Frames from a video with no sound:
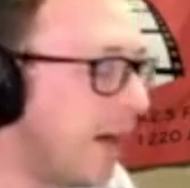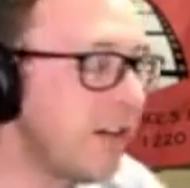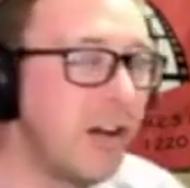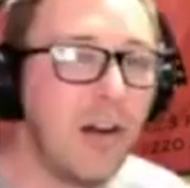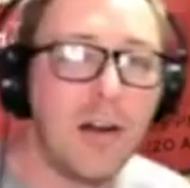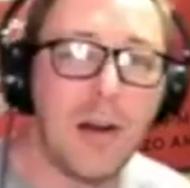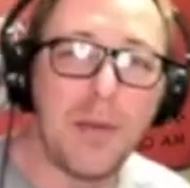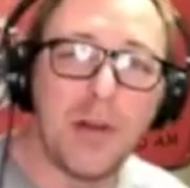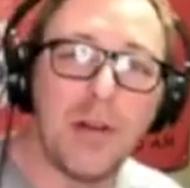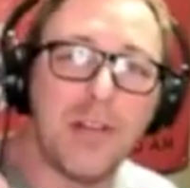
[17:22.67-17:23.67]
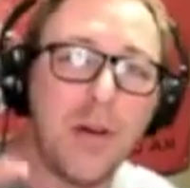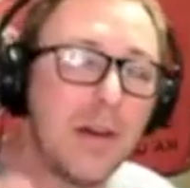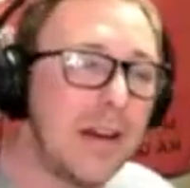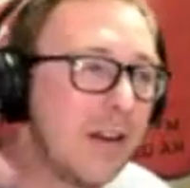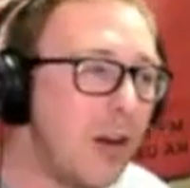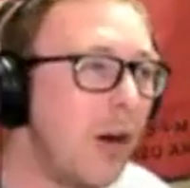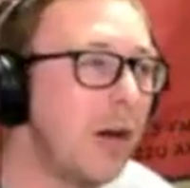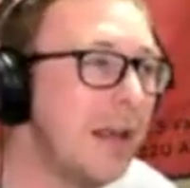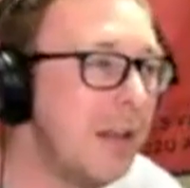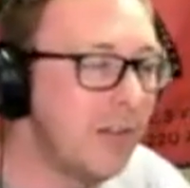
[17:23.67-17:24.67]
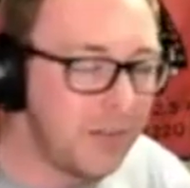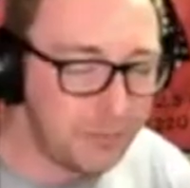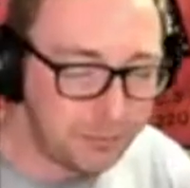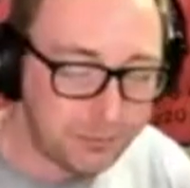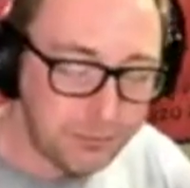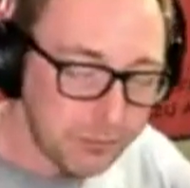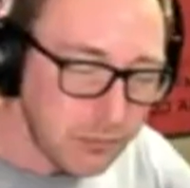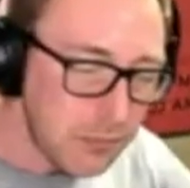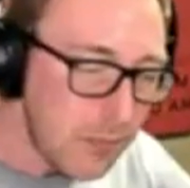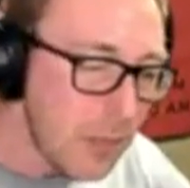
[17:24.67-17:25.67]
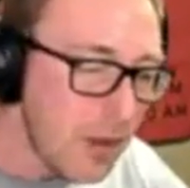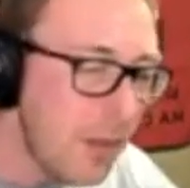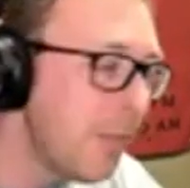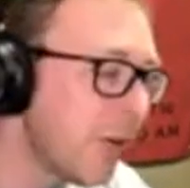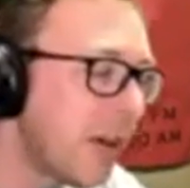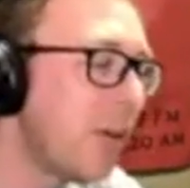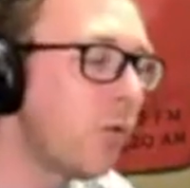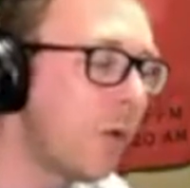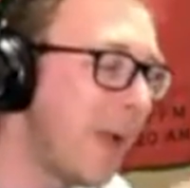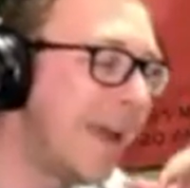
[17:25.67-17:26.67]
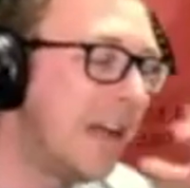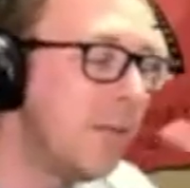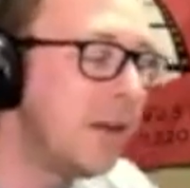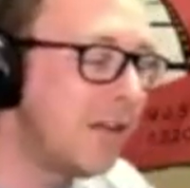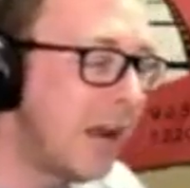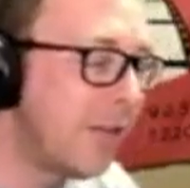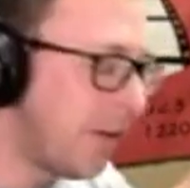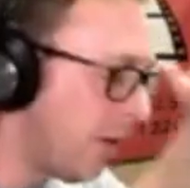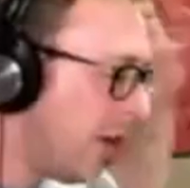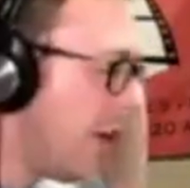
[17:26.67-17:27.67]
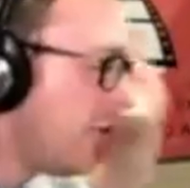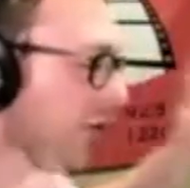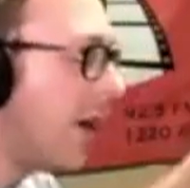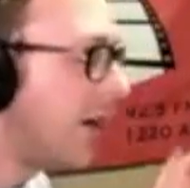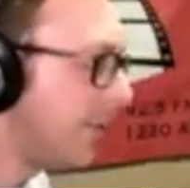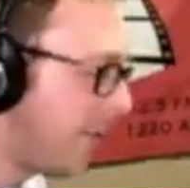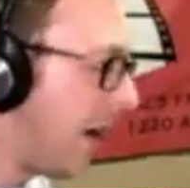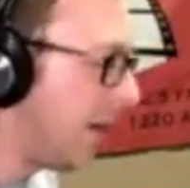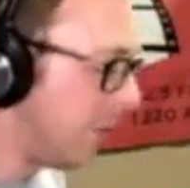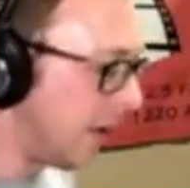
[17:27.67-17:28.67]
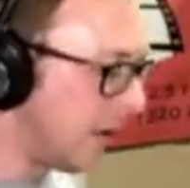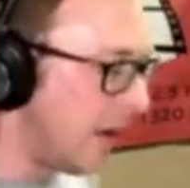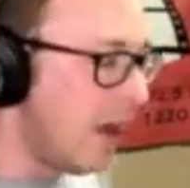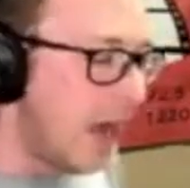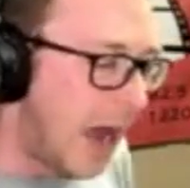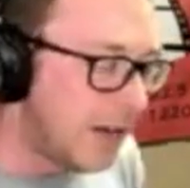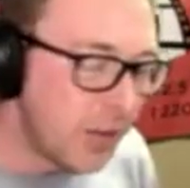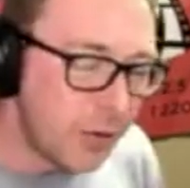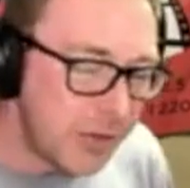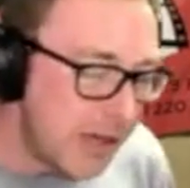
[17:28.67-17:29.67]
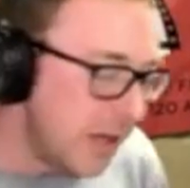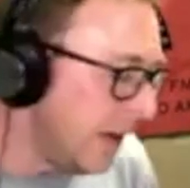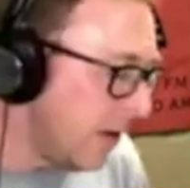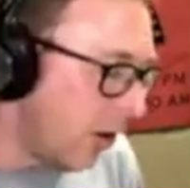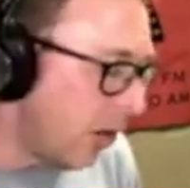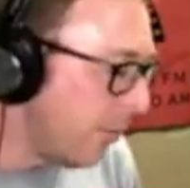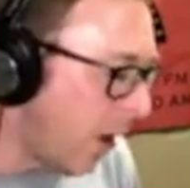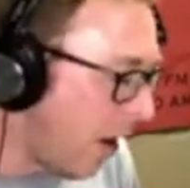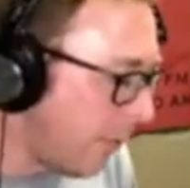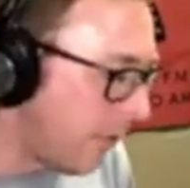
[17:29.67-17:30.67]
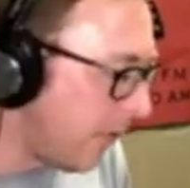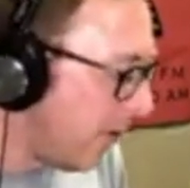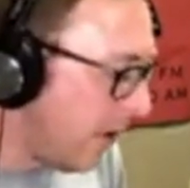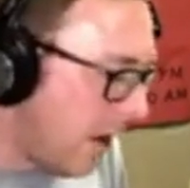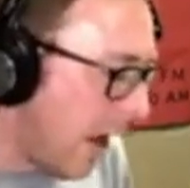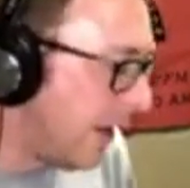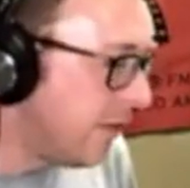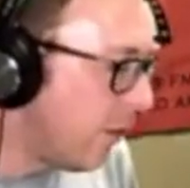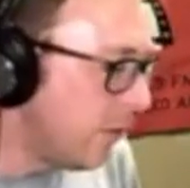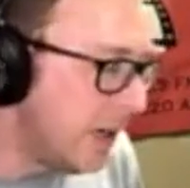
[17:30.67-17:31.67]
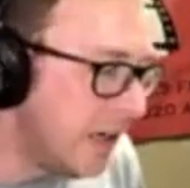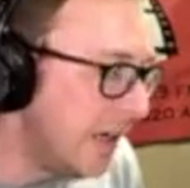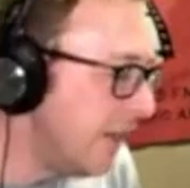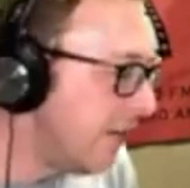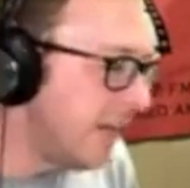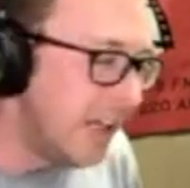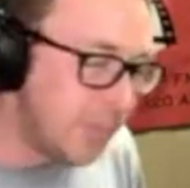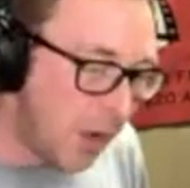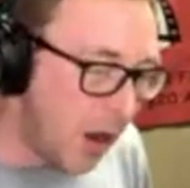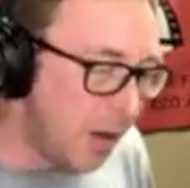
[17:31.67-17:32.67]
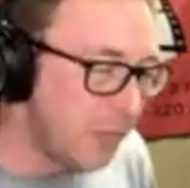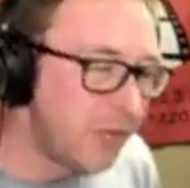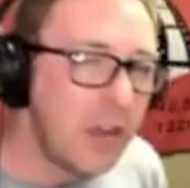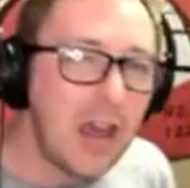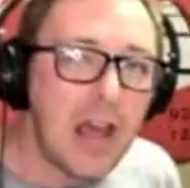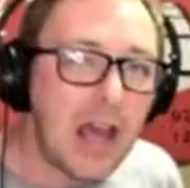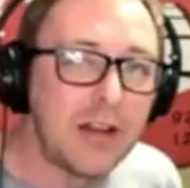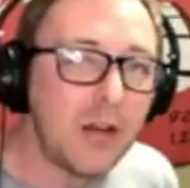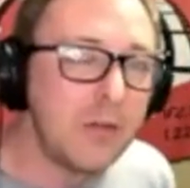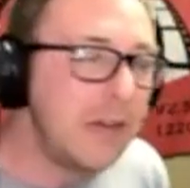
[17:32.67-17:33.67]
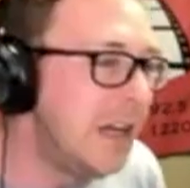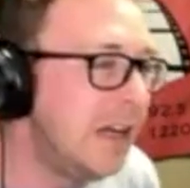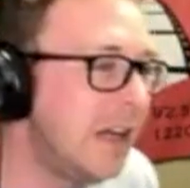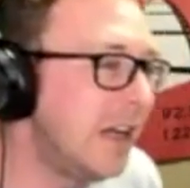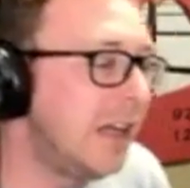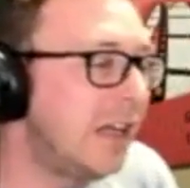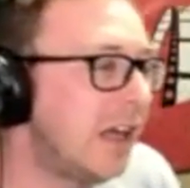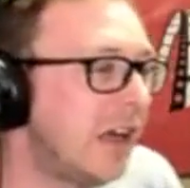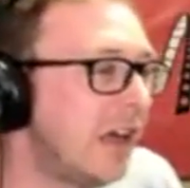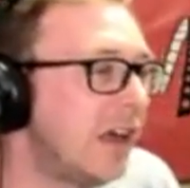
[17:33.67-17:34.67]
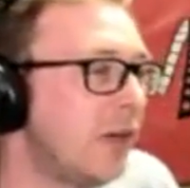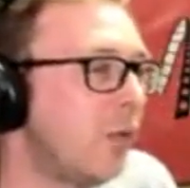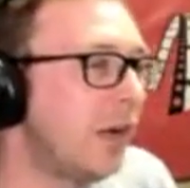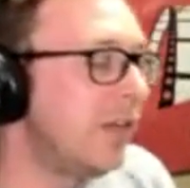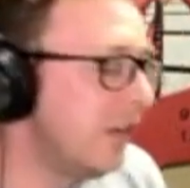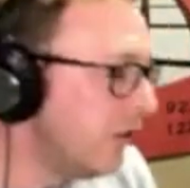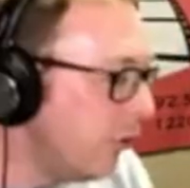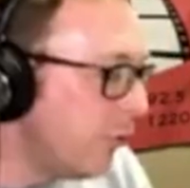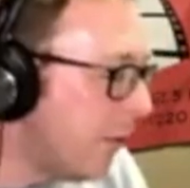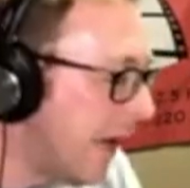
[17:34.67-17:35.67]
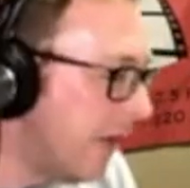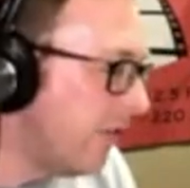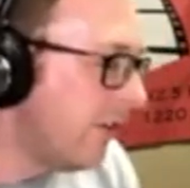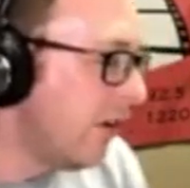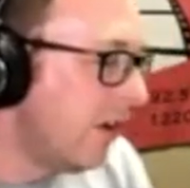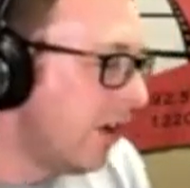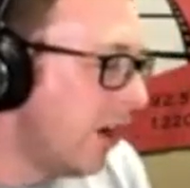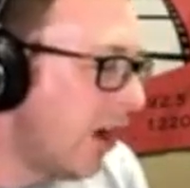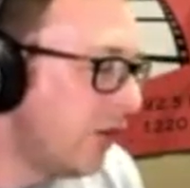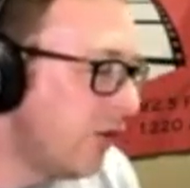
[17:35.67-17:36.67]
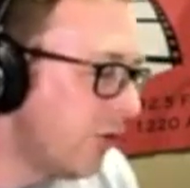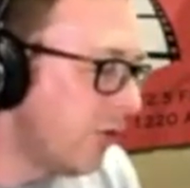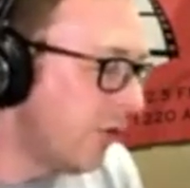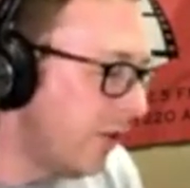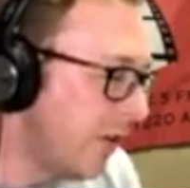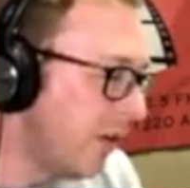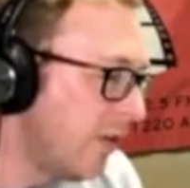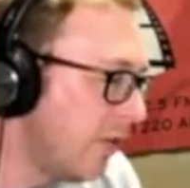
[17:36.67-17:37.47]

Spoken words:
a car. I'm not going to say what kind of car it is. Because I don't want my enemies out there trying to find me. I don't need any car bombs. I don't need any stink bombs. I don't need any, toothpaste under the